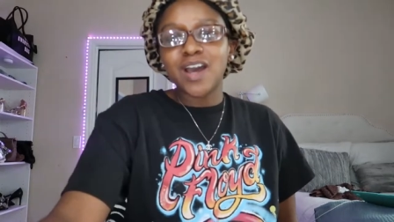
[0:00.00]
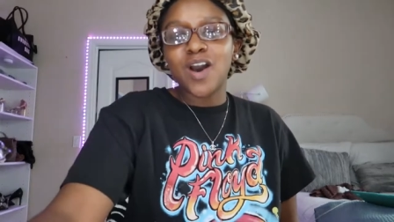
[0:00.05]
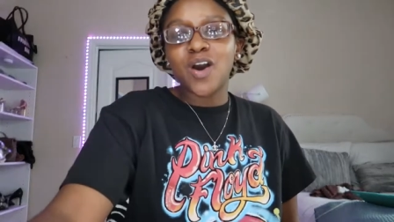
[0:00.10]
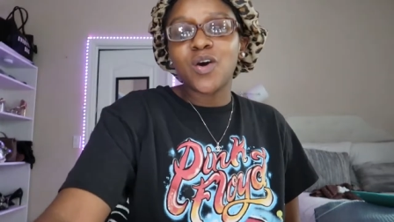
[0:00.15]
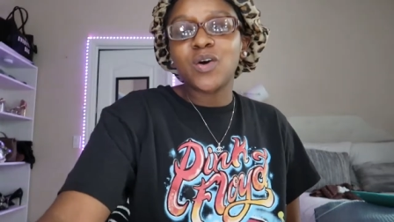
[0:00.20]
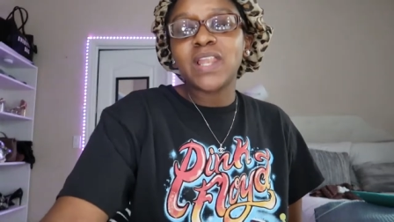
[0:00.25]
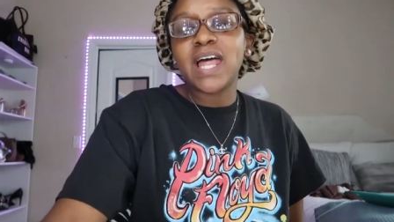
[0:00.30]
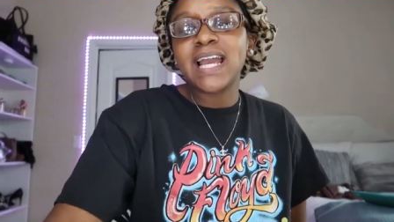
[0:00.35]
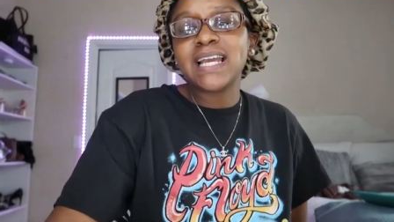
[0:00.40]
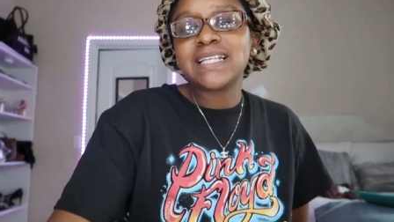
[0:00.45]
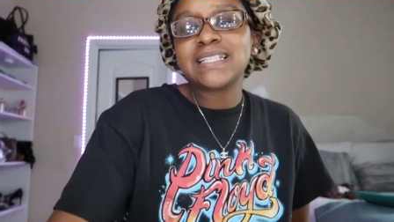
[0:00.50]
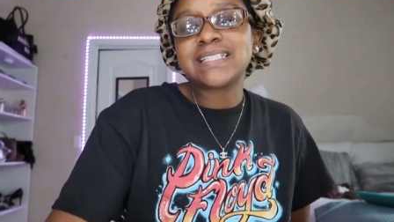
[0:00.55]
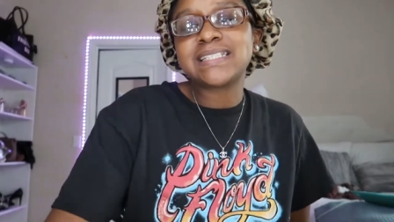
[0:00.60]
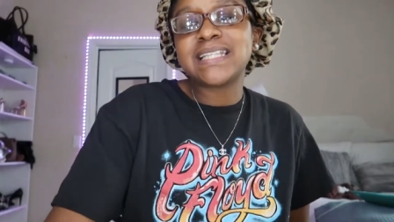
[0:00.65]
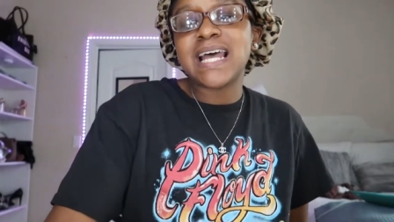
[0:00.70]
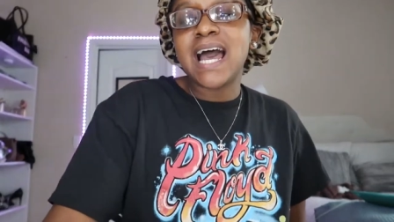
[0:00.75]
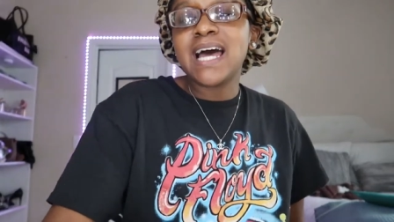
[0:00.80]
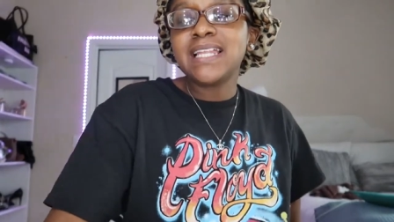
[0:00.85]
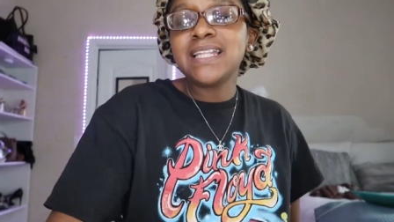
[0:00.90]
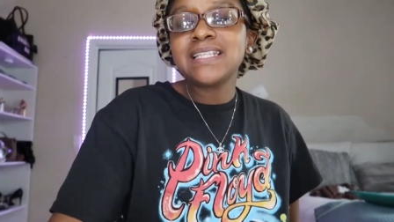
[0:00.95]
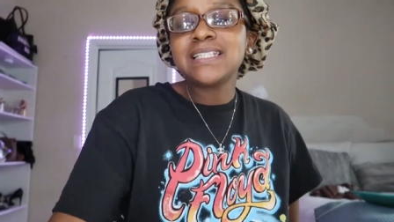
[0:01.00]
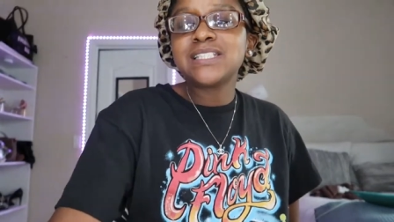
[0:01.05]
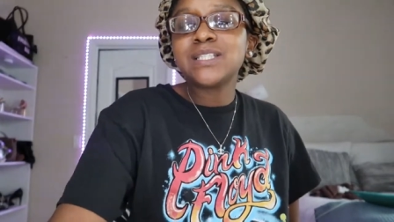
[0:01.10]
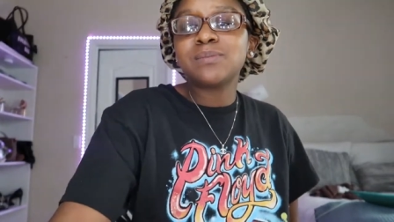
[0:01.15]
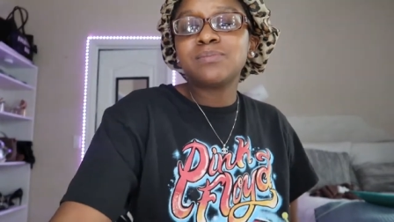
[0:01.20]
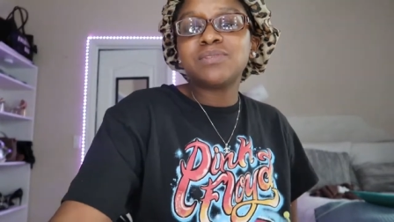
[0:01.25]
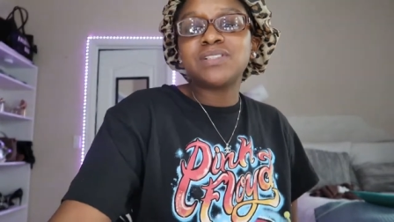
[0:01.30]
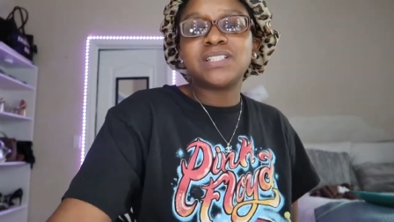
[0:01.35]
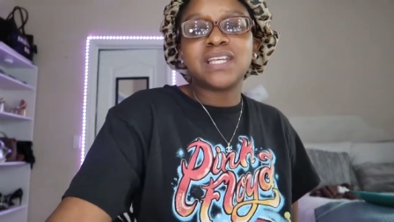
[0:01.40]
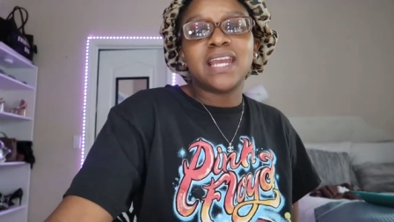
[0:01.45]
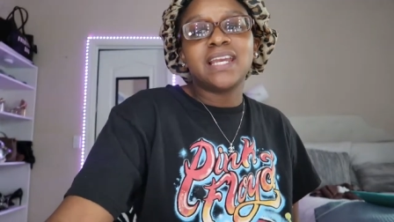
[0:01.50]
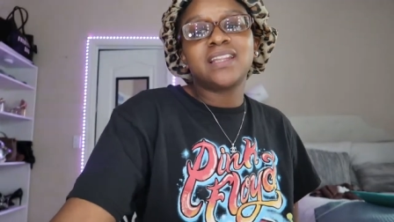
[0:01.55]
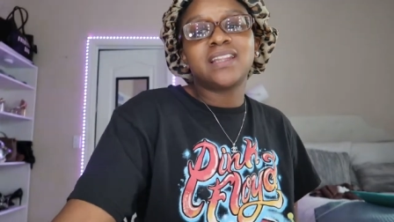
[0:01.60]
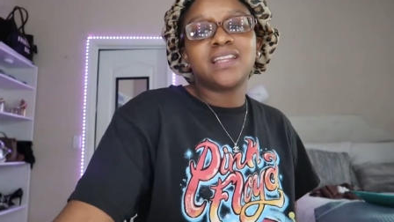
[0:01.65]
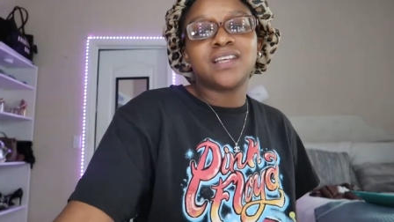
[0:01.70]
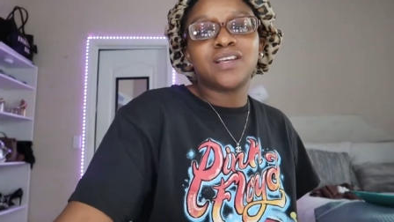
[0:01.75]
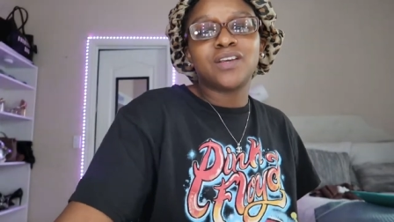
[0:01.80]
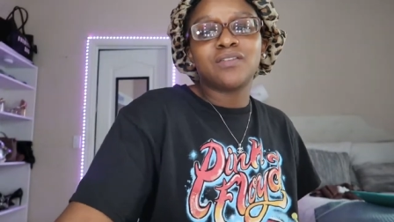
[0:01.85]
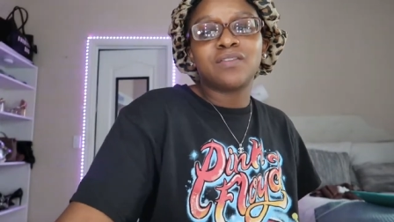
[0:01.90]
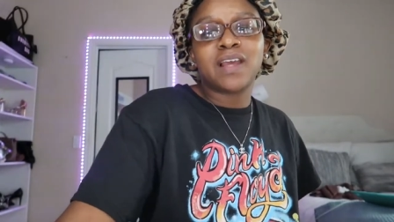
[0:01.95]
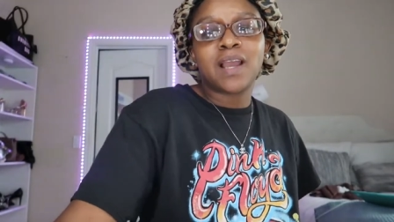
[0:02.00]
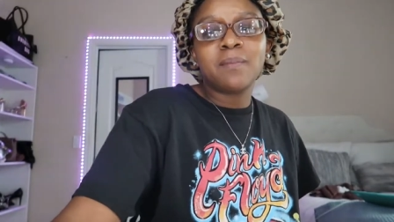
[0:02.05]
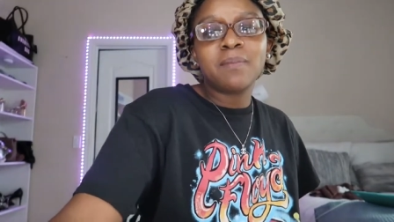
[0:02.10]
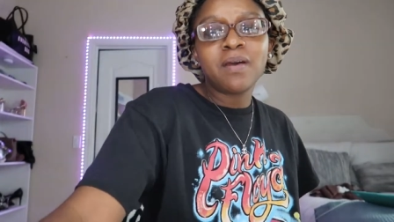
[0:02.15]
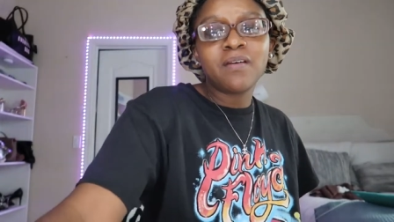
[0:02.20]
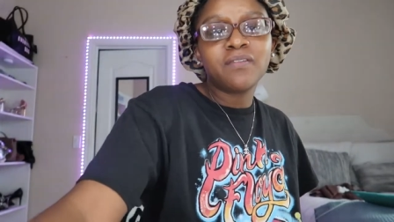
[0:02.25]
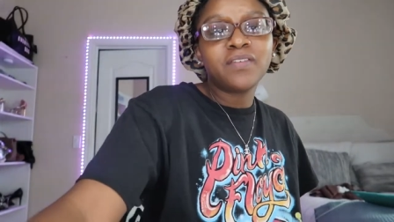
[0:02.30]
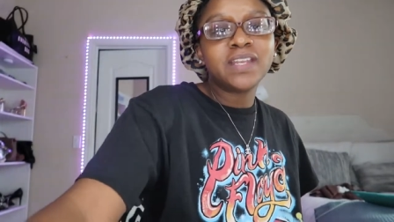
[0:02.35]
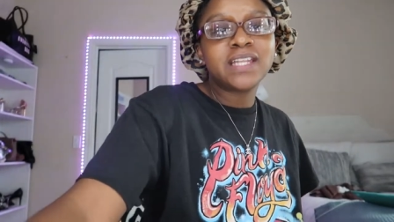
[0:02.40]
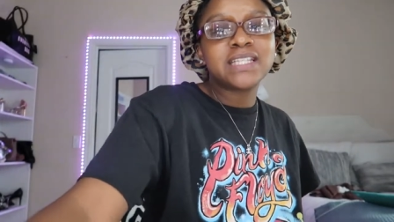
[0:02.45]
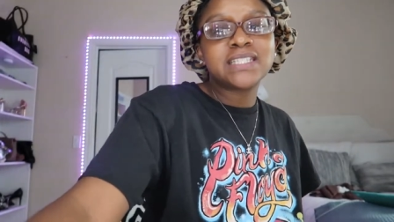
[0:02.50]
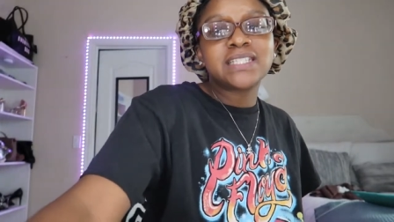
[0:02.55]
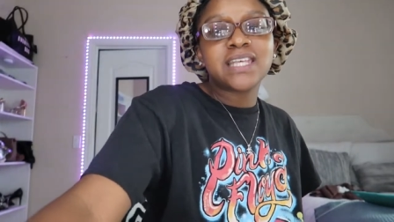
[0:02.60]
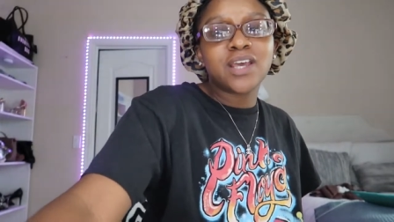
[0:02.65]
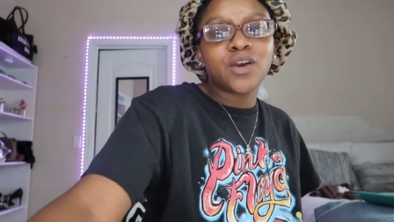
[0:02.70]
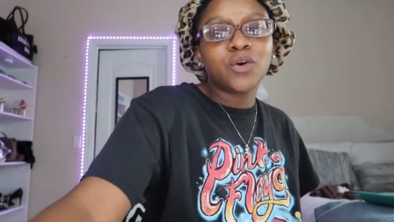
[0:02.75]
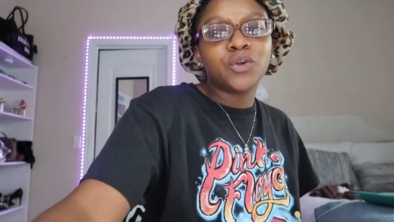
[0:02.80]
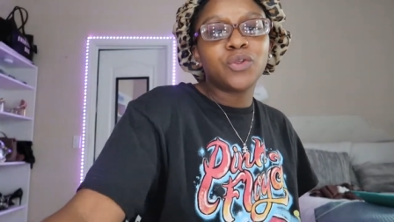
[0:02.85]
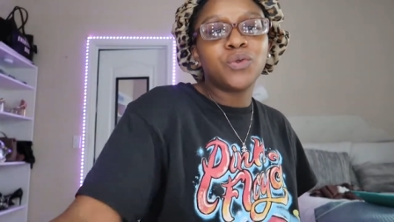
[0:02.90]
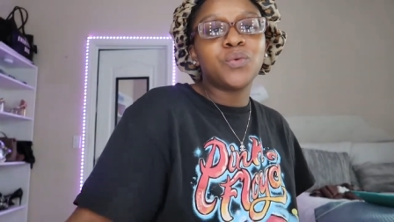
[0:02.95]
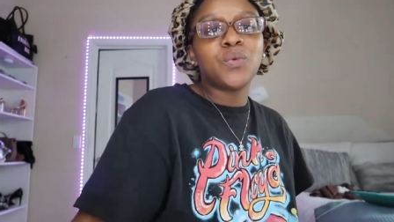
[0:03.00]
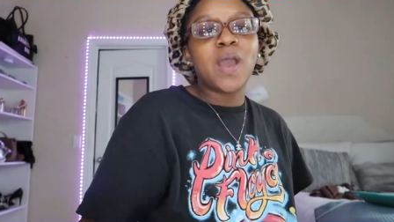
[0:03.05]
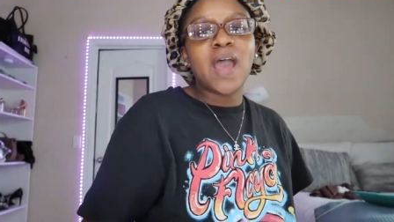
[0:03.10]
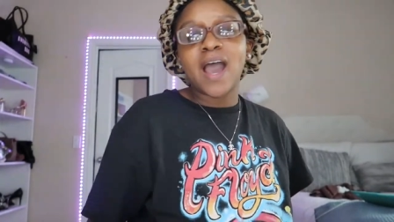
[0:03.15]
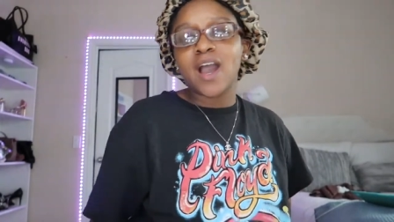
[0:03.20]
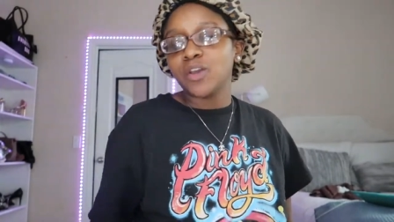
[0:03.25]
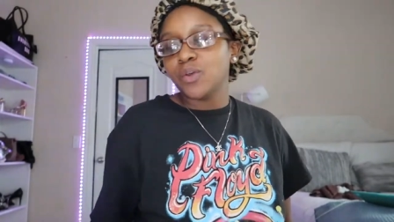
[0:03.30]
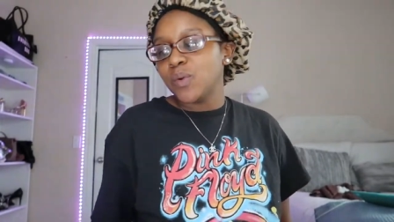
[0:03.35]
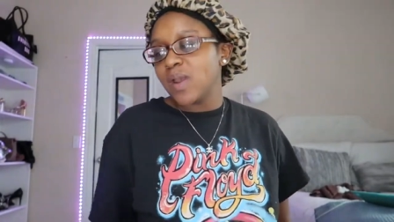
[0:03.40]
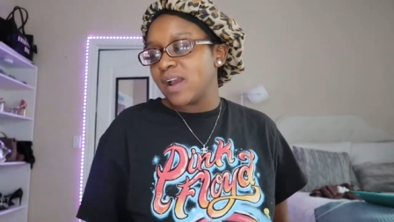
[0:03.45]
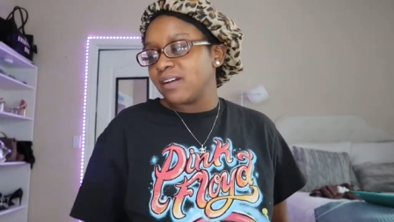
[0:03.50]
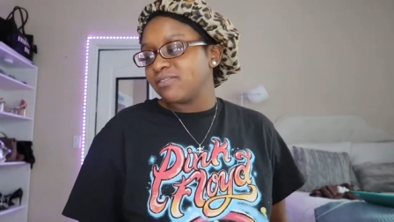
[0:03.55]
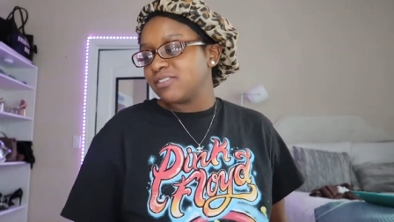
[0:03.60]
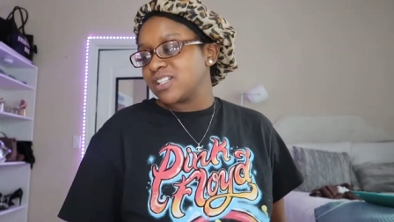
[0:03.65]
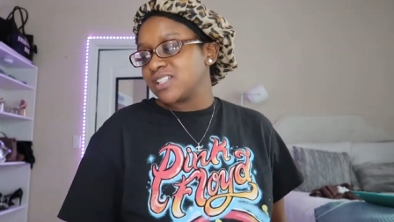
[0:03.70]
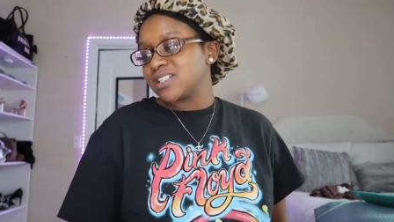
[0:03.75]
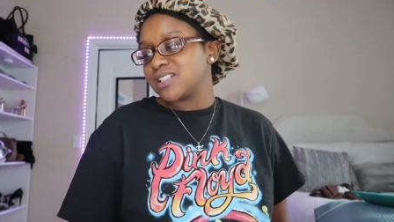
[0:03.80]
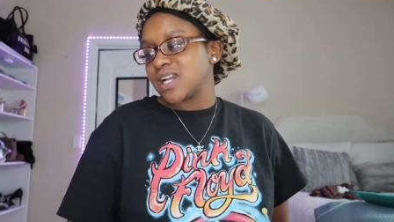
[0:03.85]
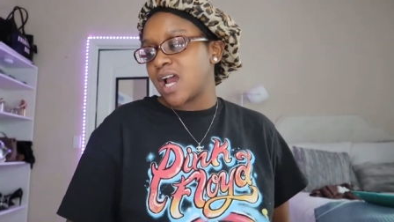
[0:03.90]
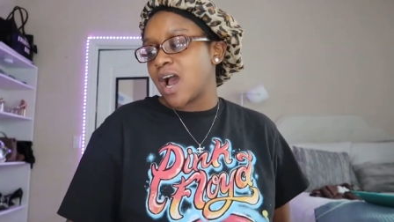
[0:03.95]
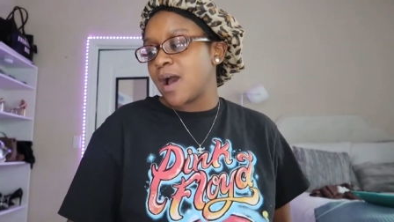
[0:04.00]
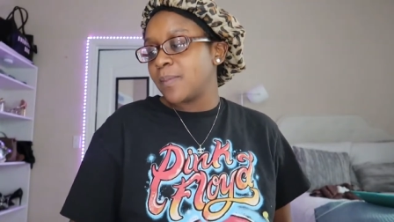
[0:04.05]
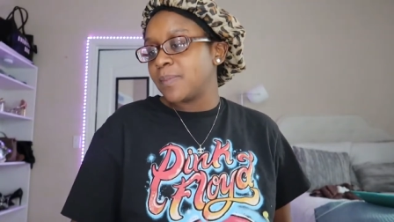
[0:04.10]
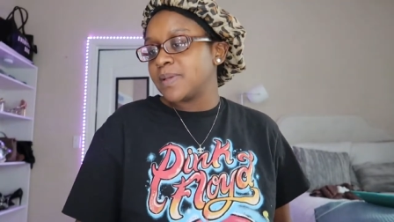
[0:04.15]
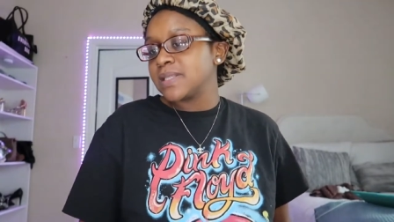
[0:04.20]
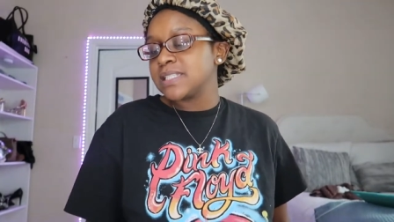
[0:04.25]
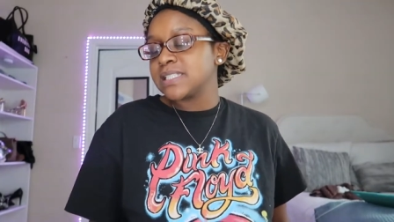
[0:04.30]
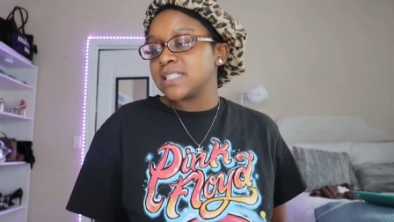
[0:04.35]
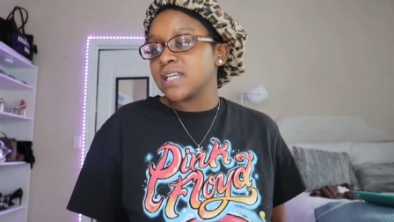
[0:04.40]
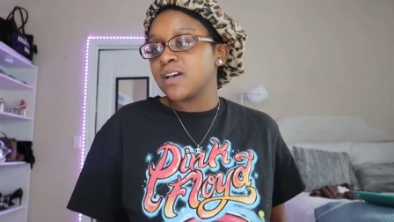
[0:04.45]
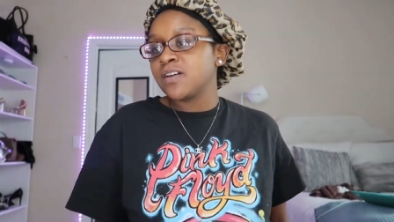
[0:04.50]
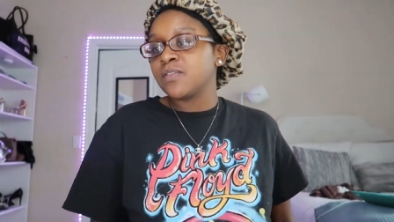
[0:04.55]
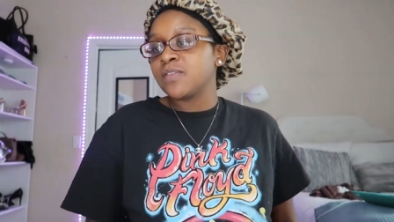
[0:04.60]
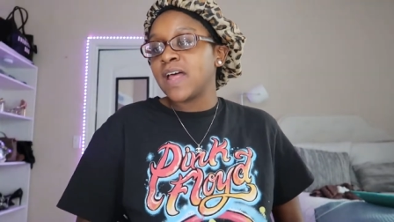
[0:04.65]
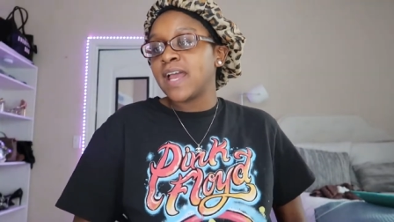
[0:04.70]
know, like, style is subjective. Like, I'm not gonna tell you how you have to shop and stuff.